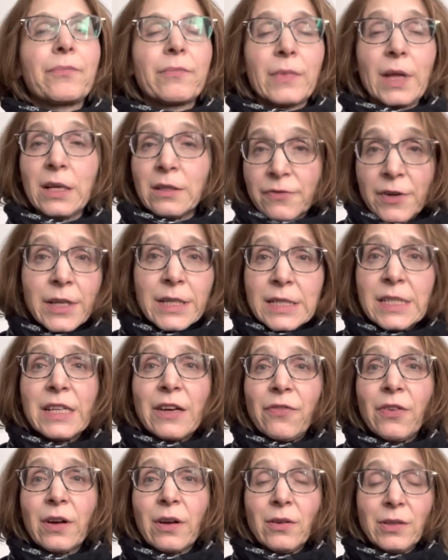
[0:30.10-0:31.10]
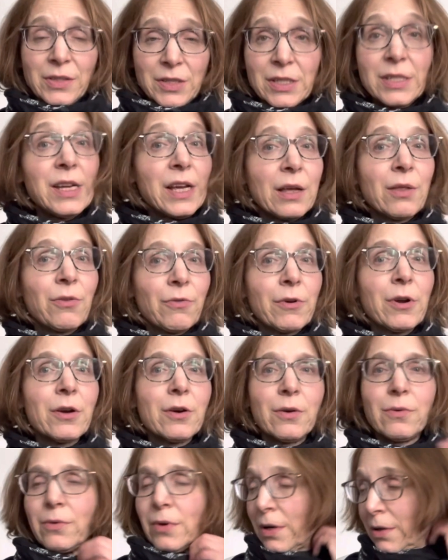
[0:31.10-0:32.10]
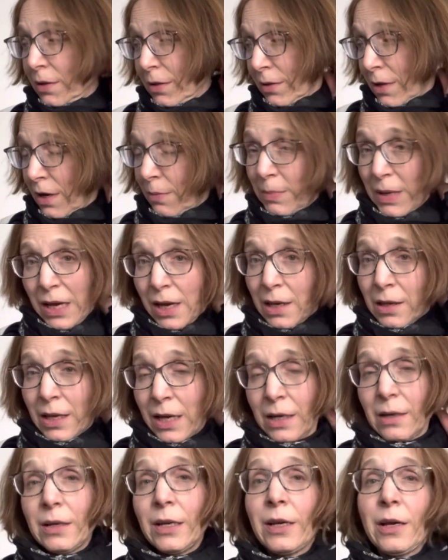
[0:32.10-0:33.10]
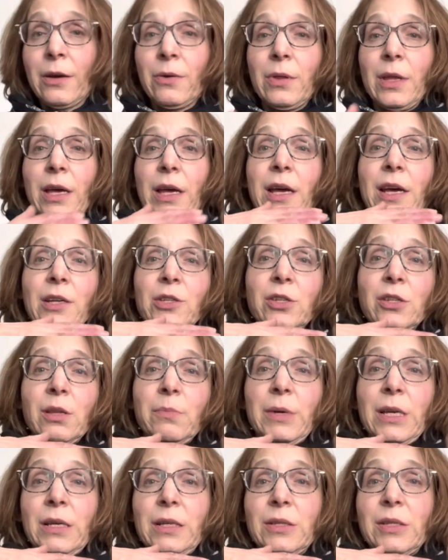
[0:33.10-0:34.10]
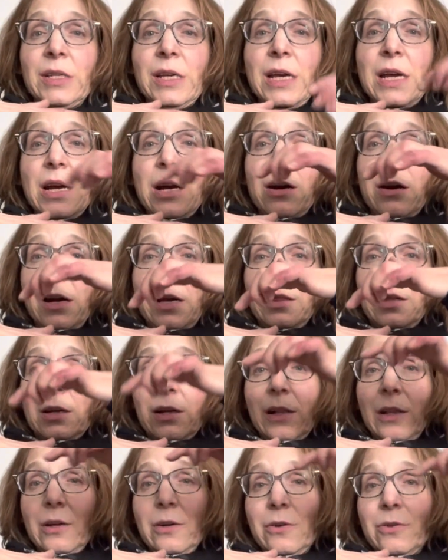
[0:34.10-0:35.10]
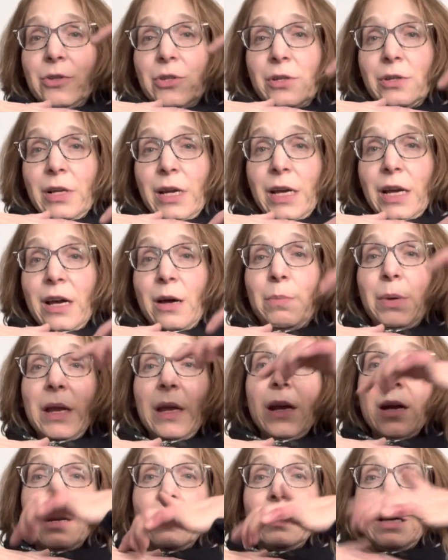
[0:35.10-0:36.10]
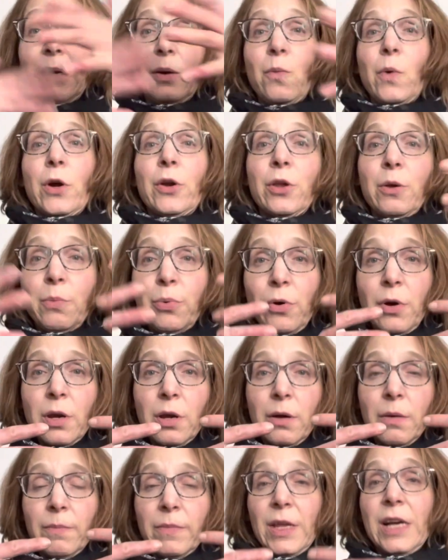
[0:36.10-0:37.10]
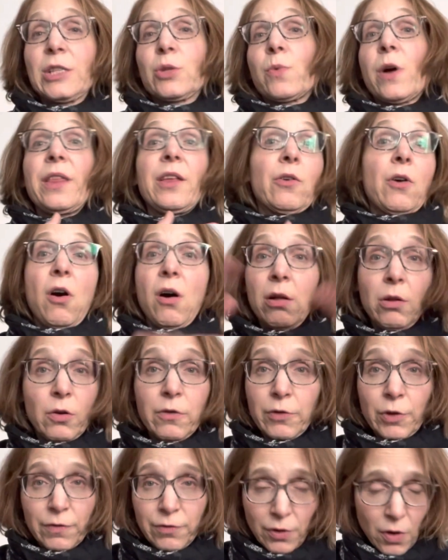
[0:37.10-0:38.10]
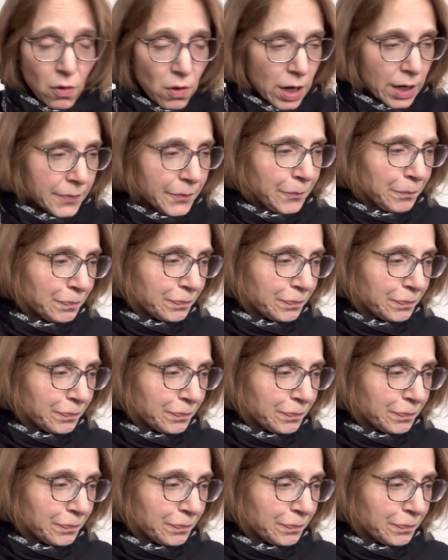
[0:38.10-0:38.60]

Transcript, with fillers: it's very difficult to dig through a bin that, you know, the edge of the bin is here and the clothes are like up here. Like, where do you put them? That's why they're all over the floor.